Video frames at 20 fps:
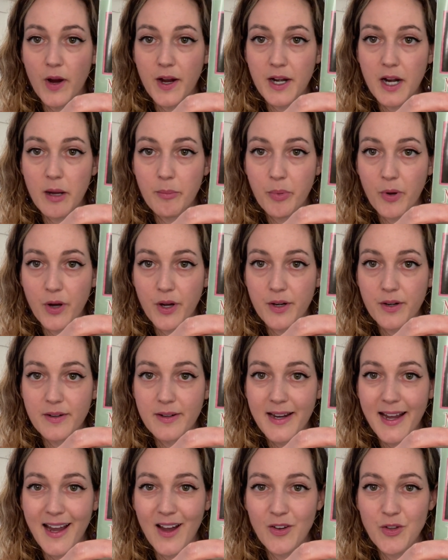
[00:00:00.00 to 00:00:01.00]
write-up on
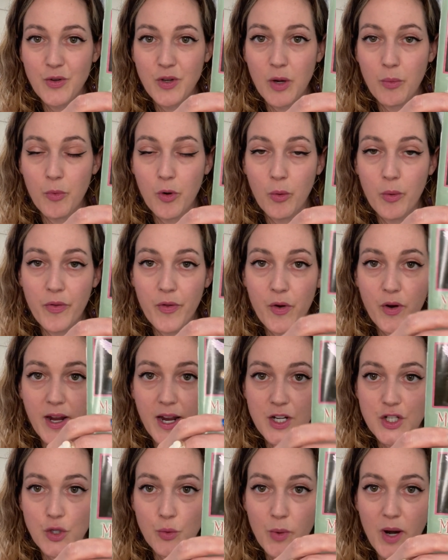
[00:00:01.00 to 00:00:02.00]
how you can work with
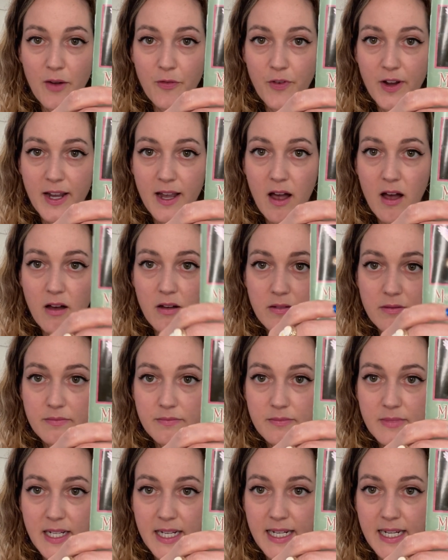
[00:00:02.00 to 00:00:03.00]
Archangel Raphael
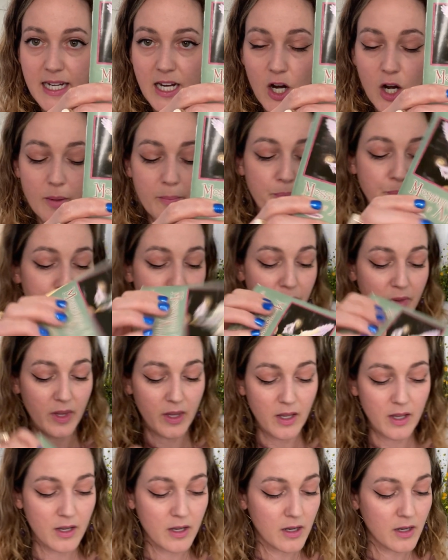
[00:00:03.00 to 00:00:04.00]
in here.
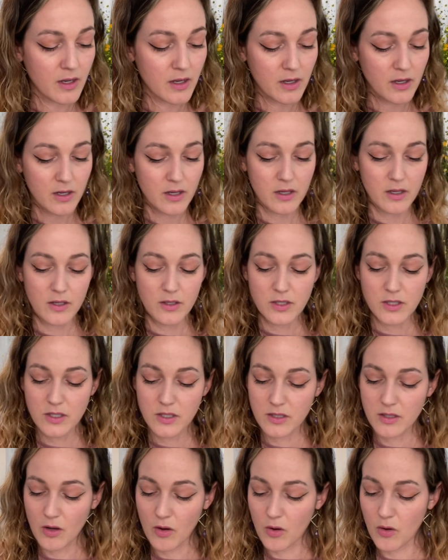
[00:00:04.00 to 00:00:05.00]

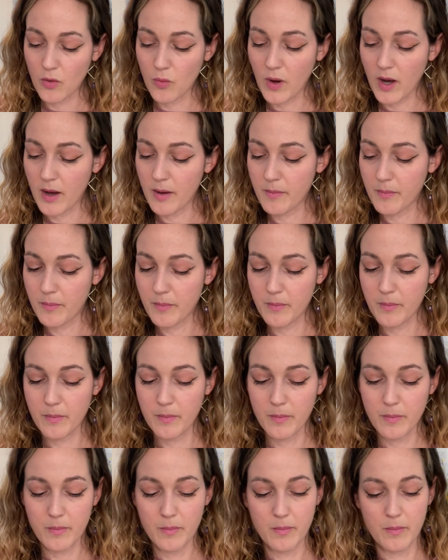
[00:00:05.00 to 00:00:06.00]
So
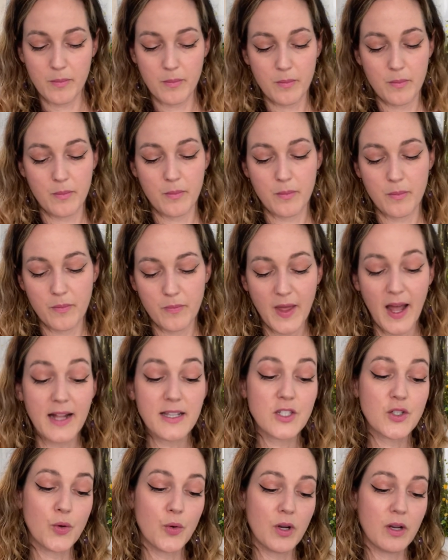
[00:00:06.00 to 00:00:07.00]

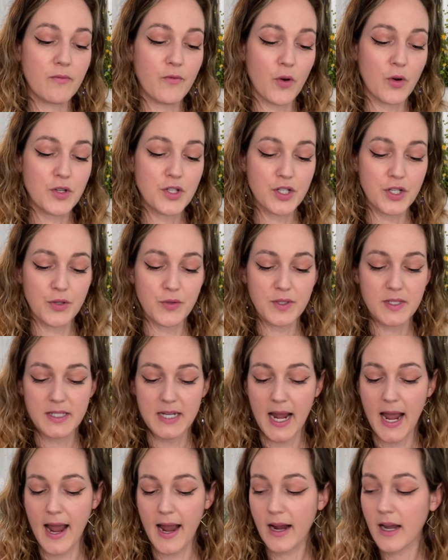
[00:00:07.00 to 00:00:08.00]
that's Doreen Virtue's
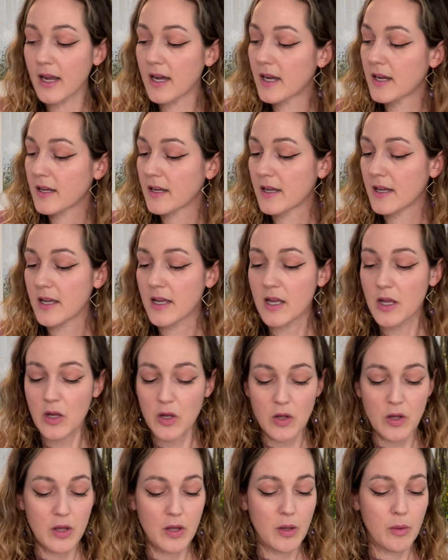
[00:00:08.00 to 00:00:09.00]
deck.
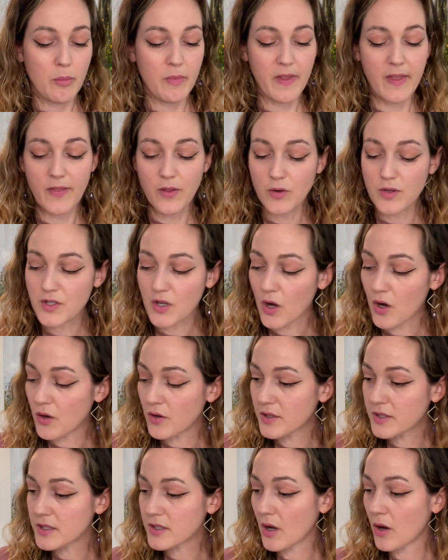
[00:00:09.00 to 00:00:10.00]
And then there's
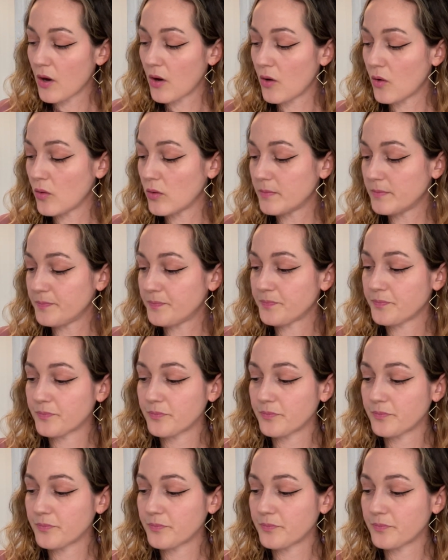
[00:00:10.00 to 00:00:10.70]
also,